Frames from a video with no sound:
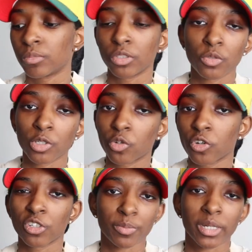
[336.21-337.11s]
Blue and
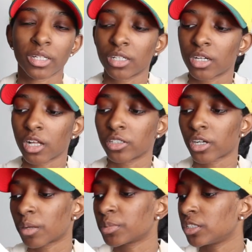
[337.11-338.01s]
orange make a good color
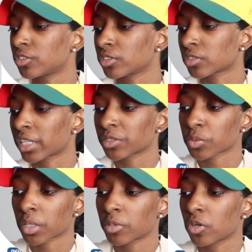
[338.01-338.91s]
combination. So that's
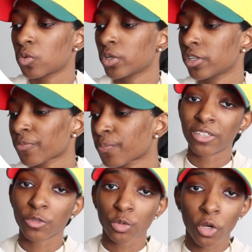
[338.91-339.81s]
what I'm gonna go with.
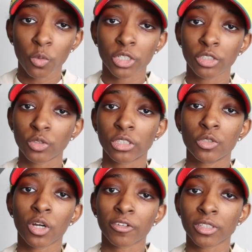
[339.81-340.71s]
If you don't want to use the
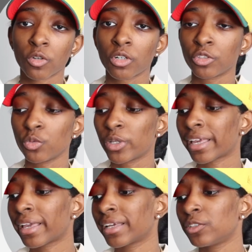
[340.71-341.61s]
New Era logo, you
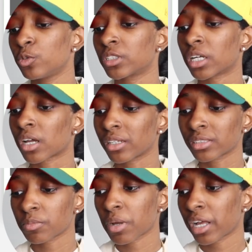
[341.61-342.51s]
can use the
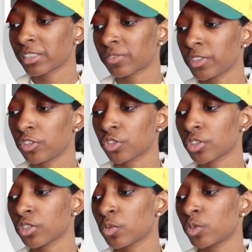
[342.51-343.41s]
customize
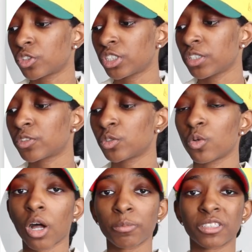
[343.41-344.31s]
feature, which gives you
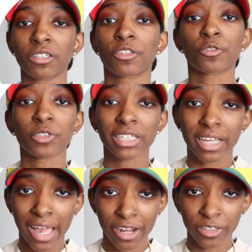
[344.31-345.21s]
up to 3
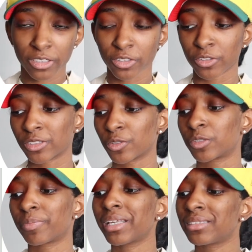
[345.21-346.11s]
characters. So
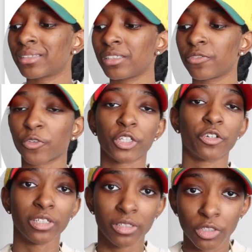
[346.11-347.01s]
it's basically for
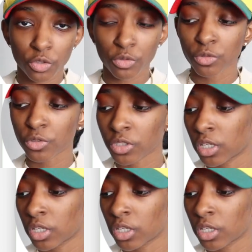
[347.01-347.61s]
your initials.